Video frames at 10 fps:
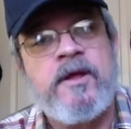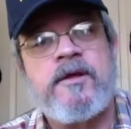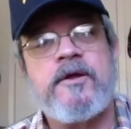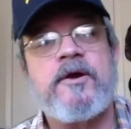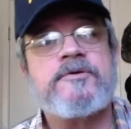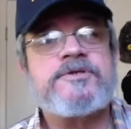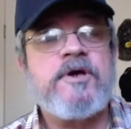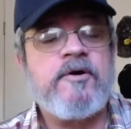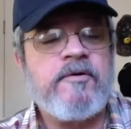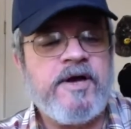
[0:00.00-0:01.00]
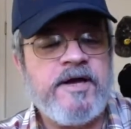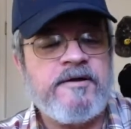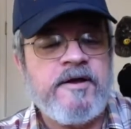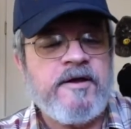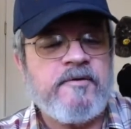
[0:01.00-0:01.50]
You know, so I
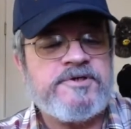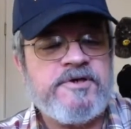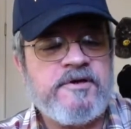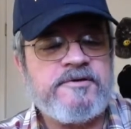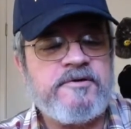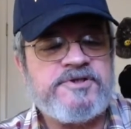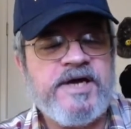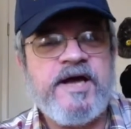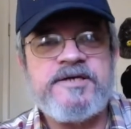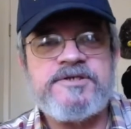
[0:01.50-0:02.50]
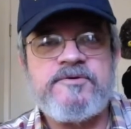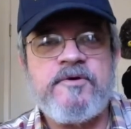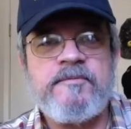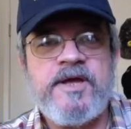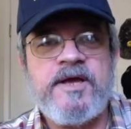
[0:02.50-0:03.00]
want you all to go check out his
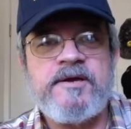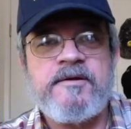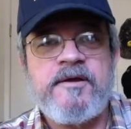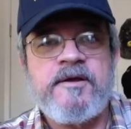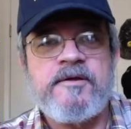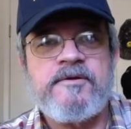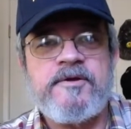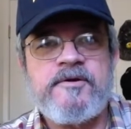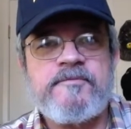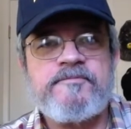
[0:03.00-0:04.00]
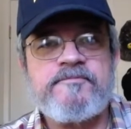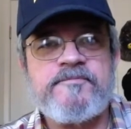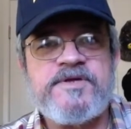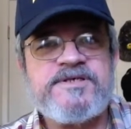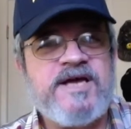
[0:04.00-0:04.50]
store, man. You know,
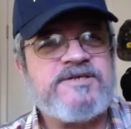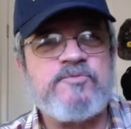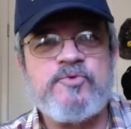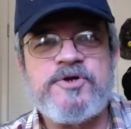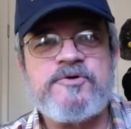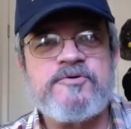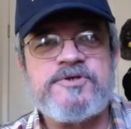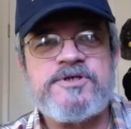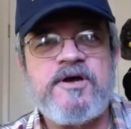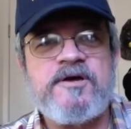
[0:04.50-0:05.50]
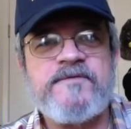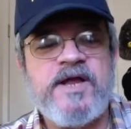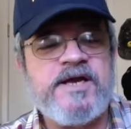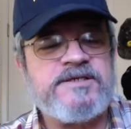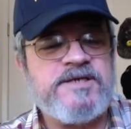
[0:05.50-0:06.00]
he's got some really cool stuff. And
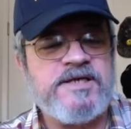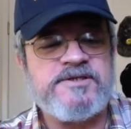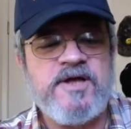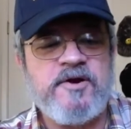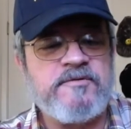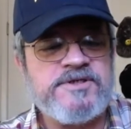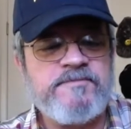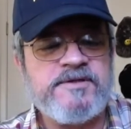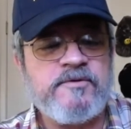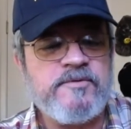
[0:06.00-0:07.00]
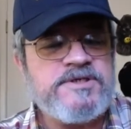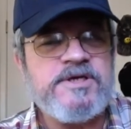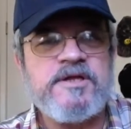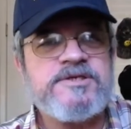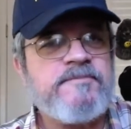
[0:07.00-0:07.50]
like I say, it's not always about the
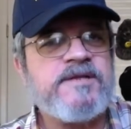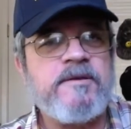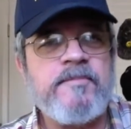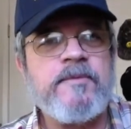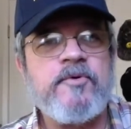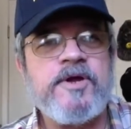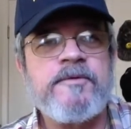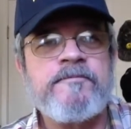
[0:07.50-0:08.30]
resale. It's about the memory.